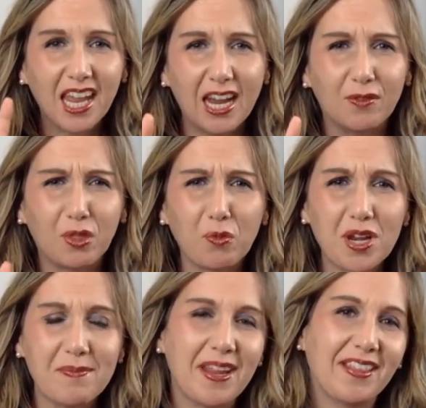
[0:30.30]
I have
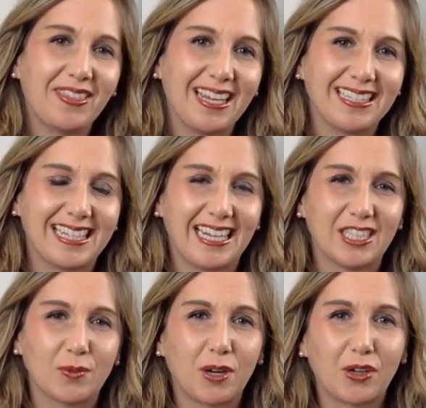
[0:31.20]
three main things that I
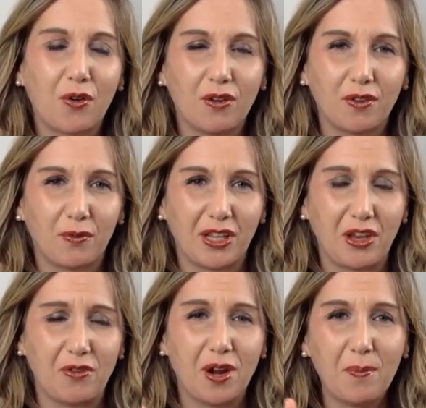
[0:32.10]
just want to go over with
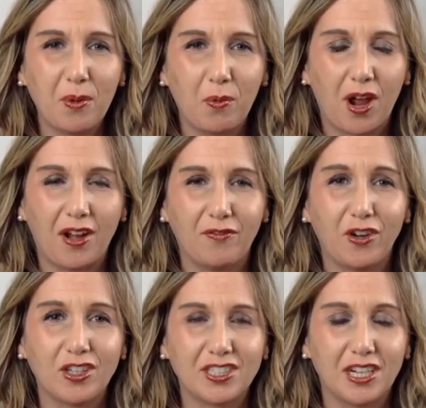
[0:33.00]
you. Number one,
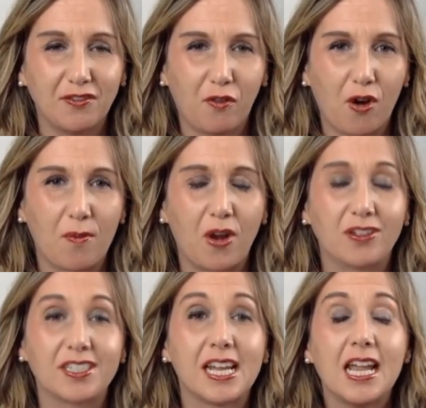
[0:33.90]
first and
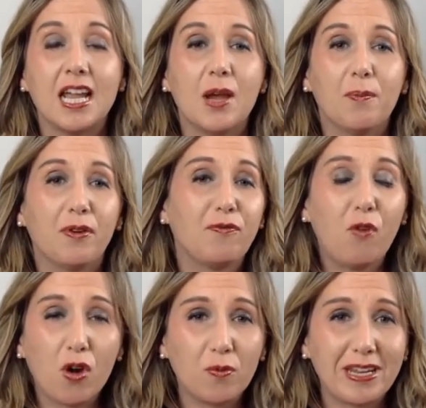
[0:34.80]
foremost,
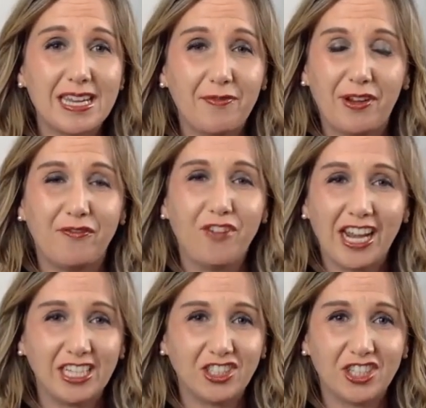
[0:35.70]
before we even
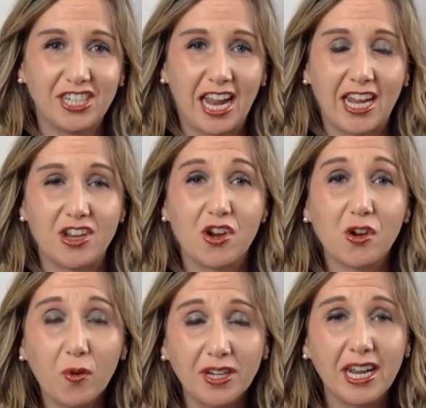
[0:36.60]
finish today,
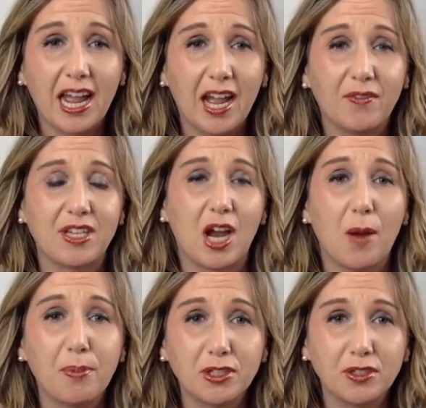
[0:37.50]
you're going to have the
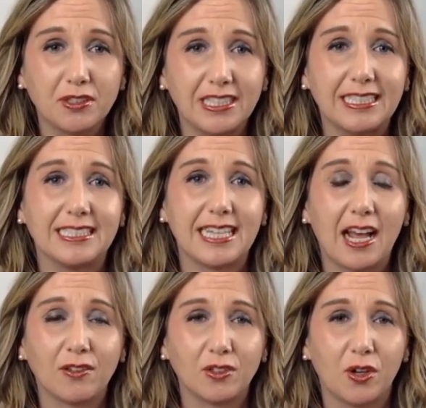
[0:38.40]
opportunity to
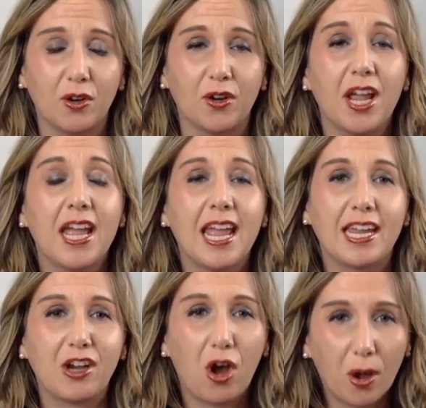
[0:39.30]
download
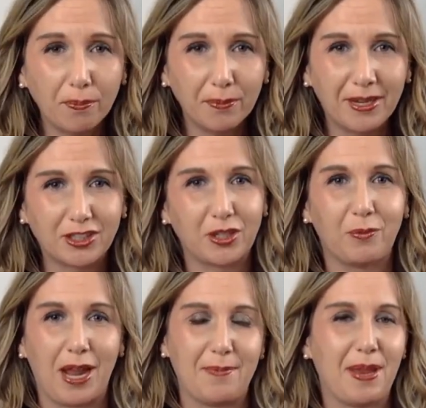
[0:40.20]
a complimentary
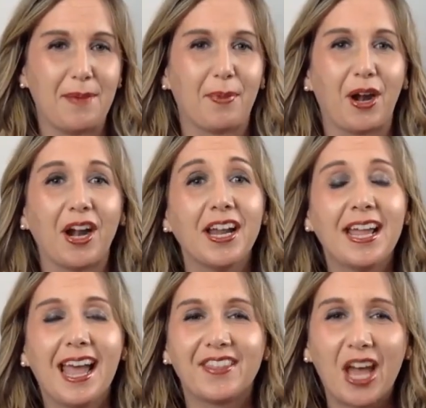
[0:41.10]
white paper.
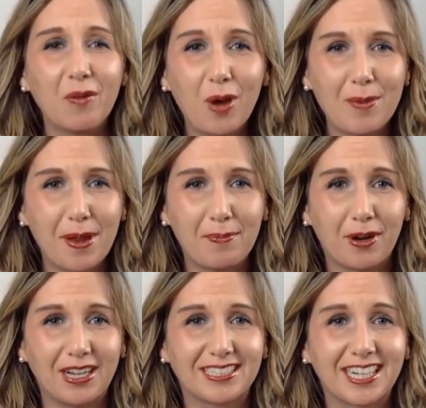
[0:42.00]
And that white
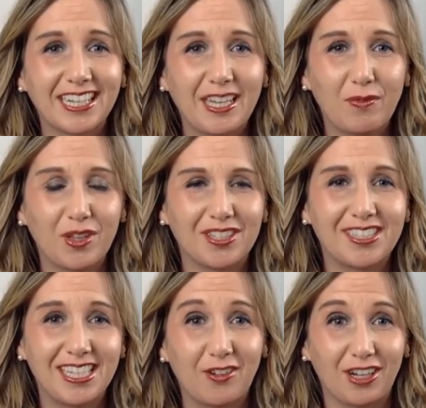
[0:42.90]
paper is going to give you the
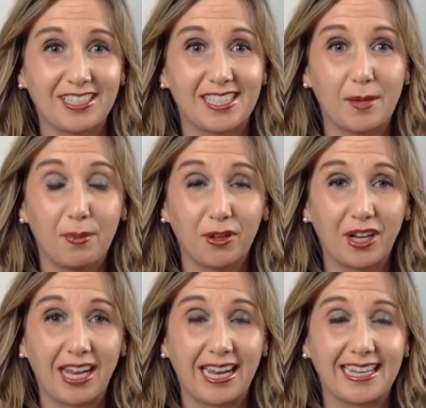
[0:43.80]
secrets to
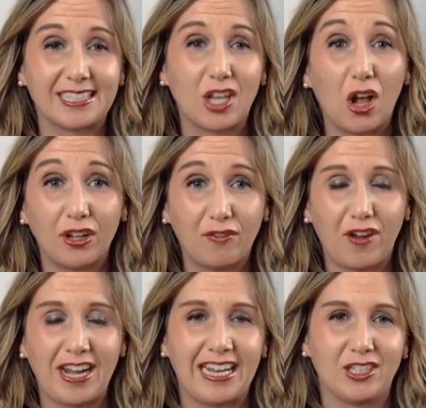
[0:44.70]
building a solid
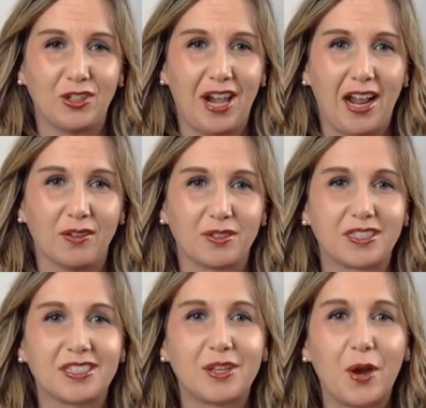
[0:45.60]
financial house.
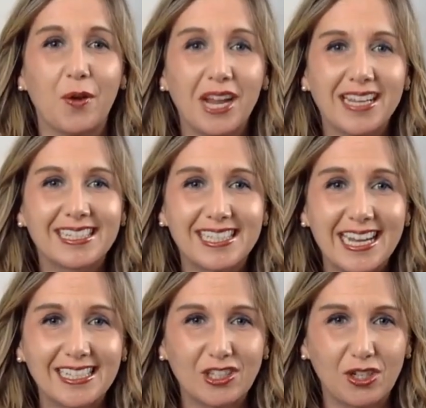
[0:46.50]
So
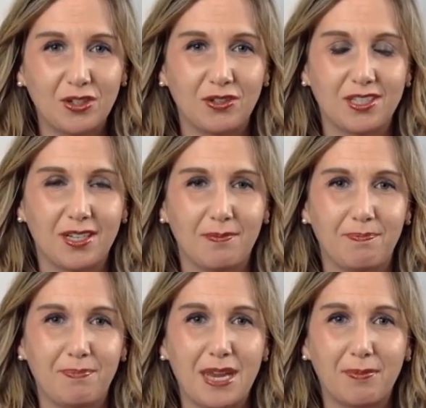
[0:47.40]
stay tuned to
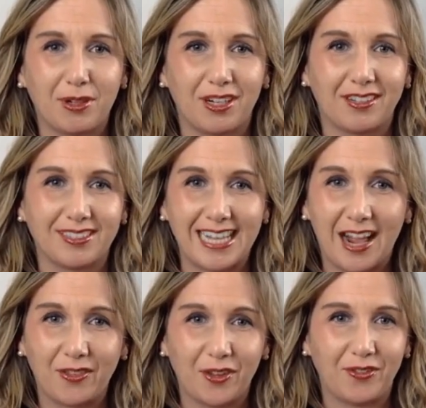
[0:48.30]
be able to
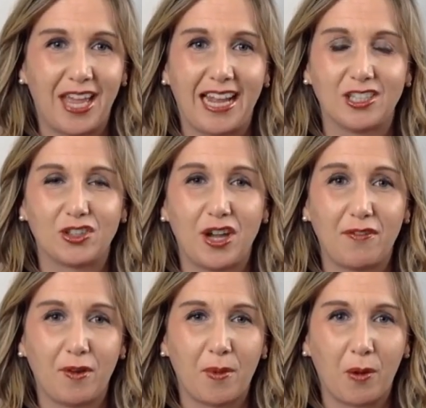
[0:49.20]
download that straight
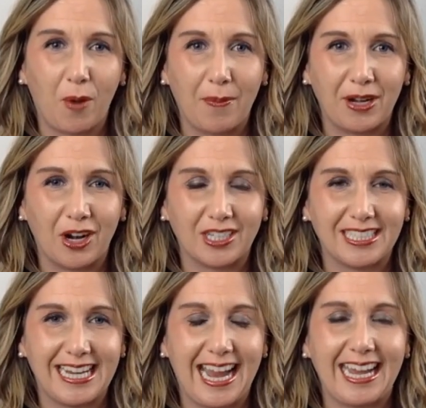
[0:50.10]
from our webinar
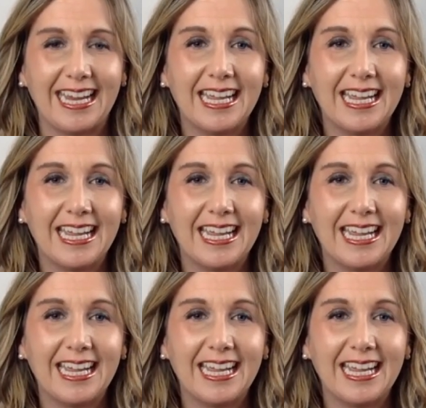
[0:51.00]
today.